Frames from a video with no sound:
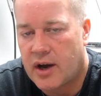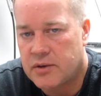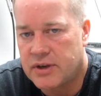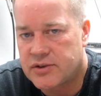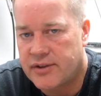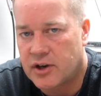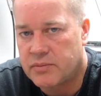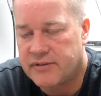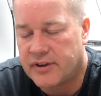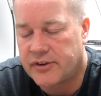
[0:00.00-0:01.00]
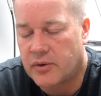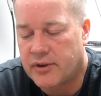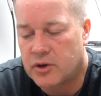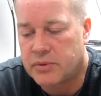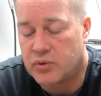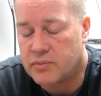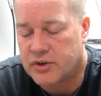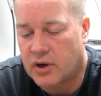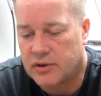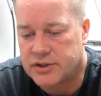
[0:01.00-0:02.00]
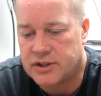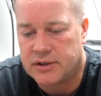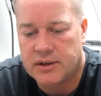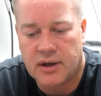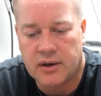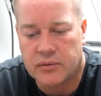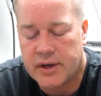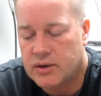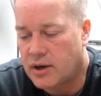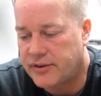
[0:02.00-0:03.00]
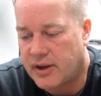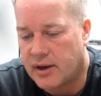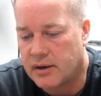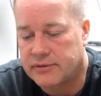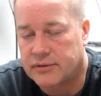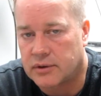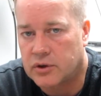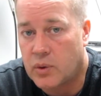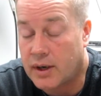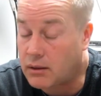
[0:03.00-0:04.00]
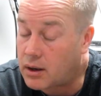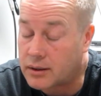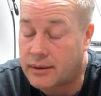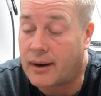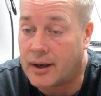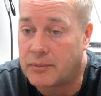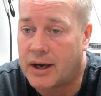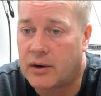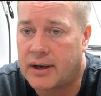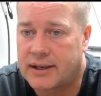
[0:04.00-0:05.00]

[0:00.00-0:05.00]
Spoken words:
occupational therapy, physiotherapy, rheumatology right across Canada for quite a long time now.